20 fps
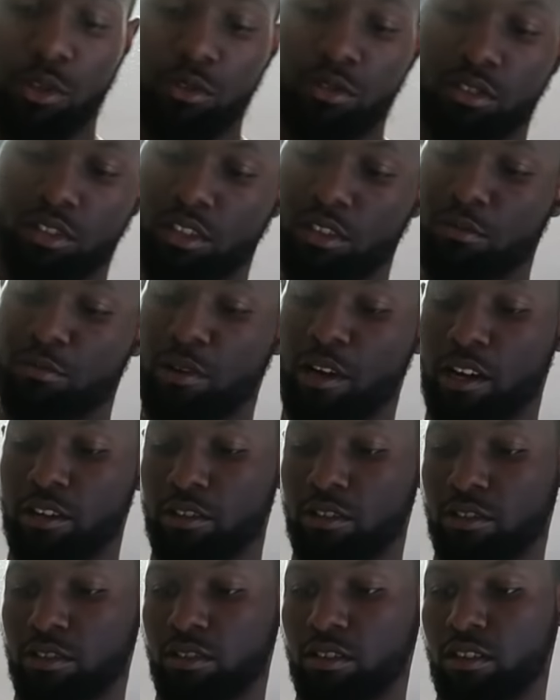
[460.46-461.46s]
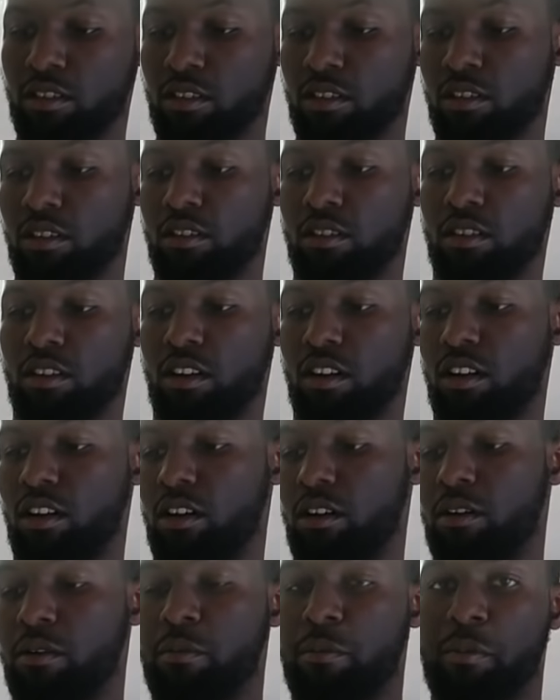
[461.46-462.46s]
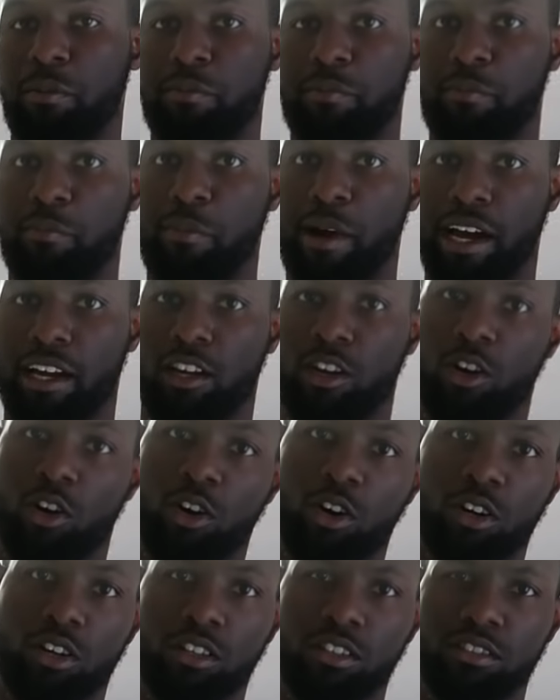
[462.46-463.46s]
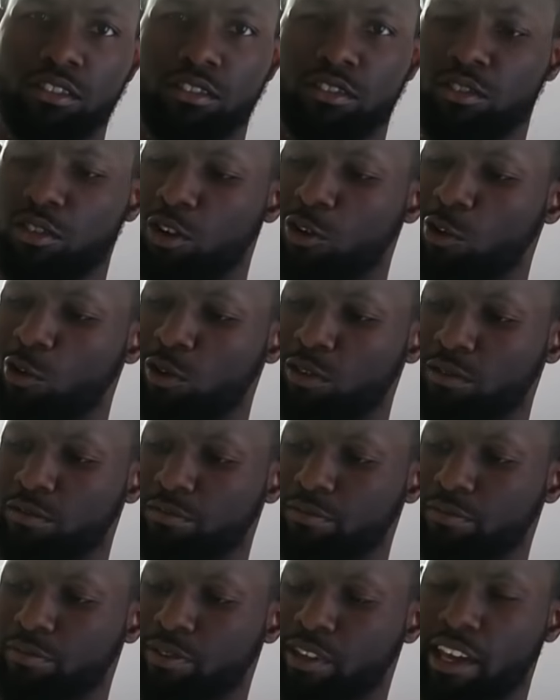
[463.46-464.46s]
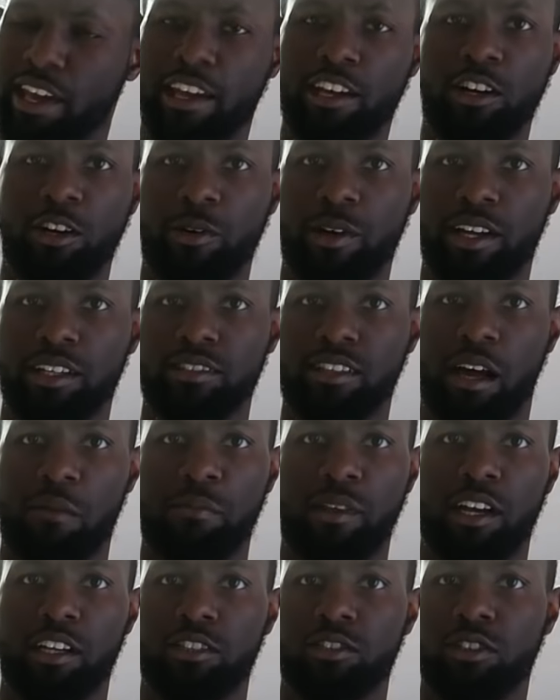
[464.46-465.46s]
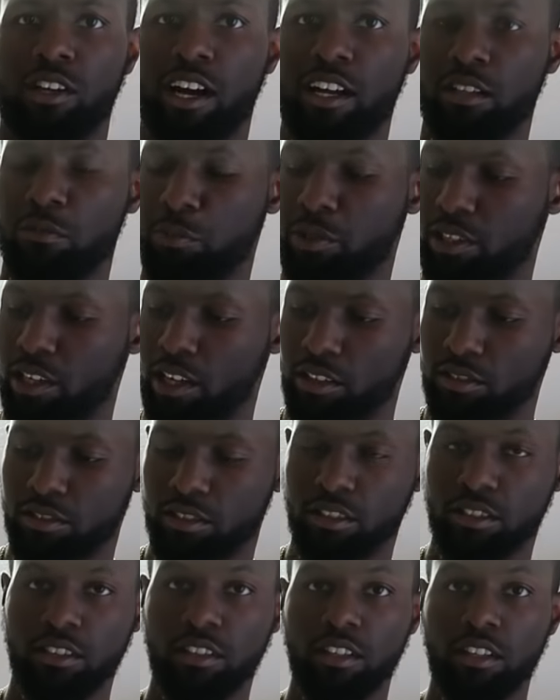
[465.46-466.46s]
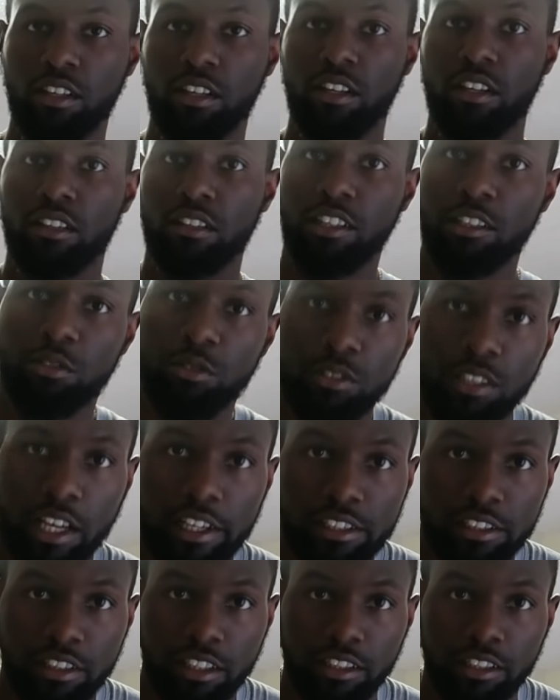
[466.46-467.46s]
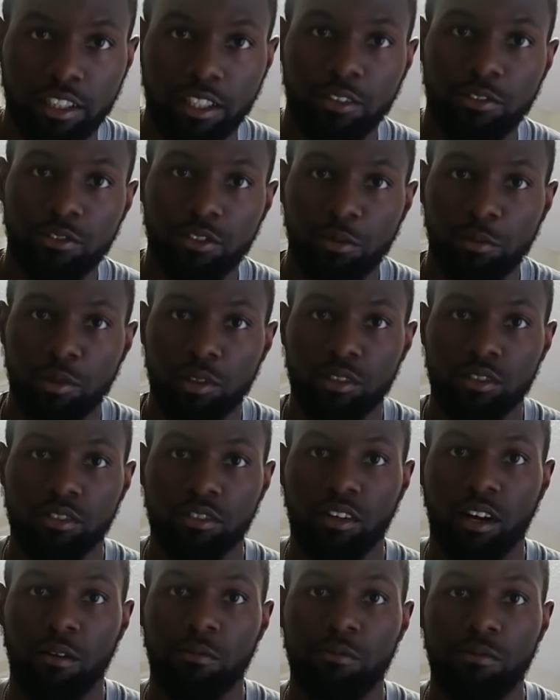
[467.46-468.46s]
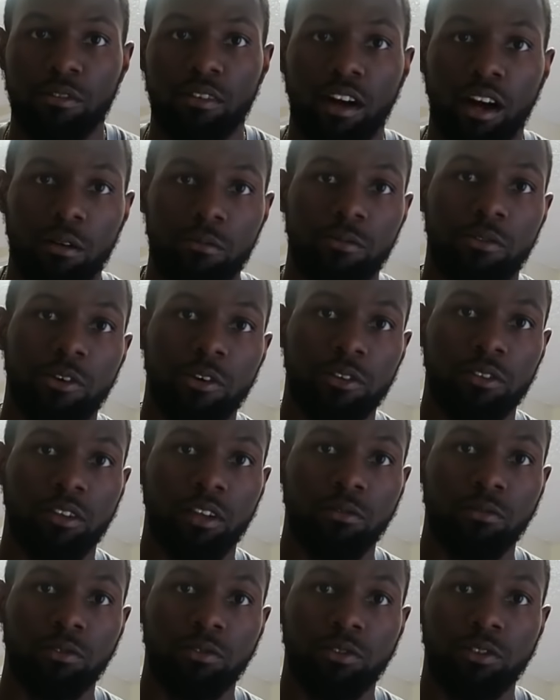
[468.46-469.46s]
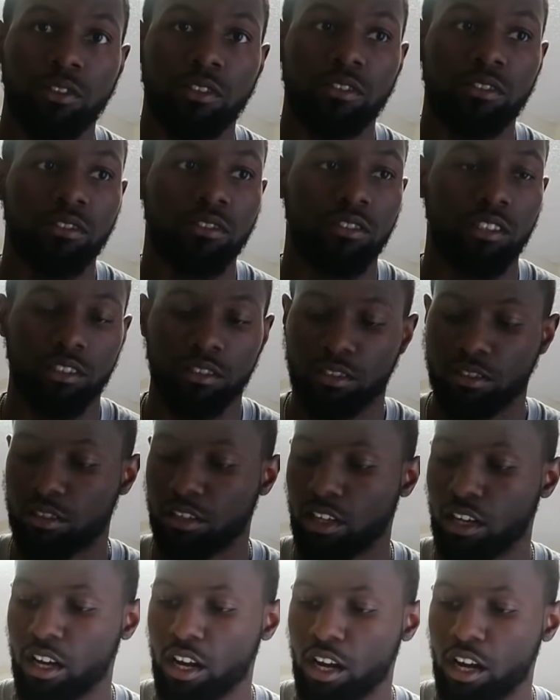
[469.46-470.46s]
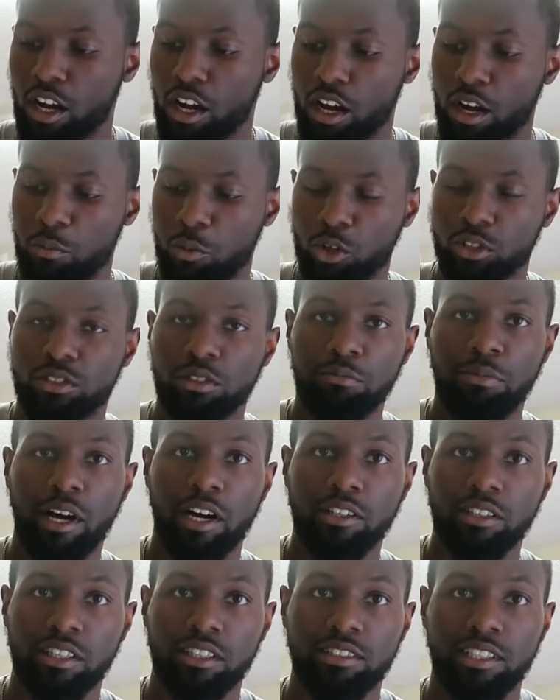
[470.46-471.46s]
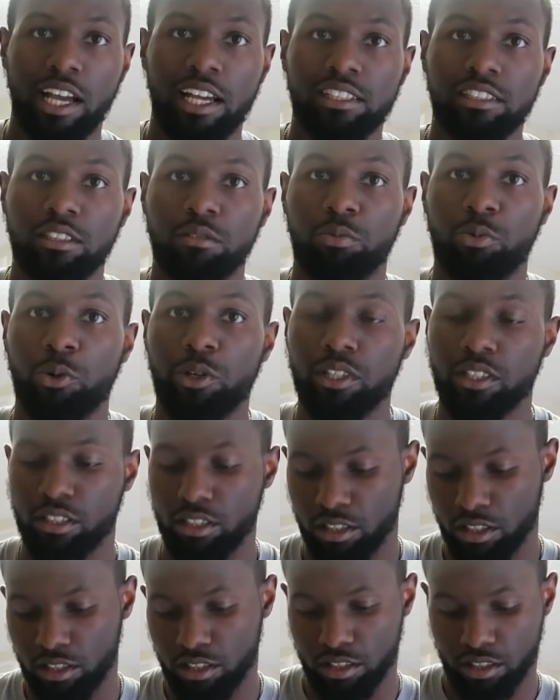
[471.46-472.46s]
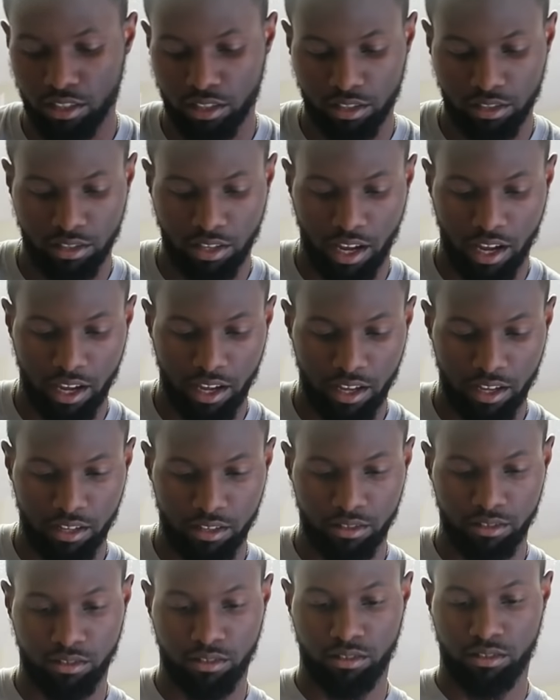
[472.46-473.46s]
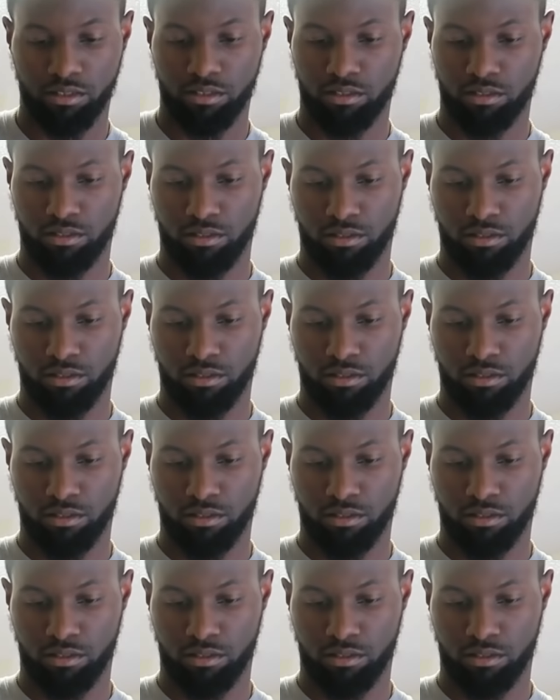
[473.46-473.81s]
protein powder uh, by cause or KOS I'm not sure how to pronounce it this was actually a gift to me so I'm I'm very thankful for this this protein powder is actually pretty good it has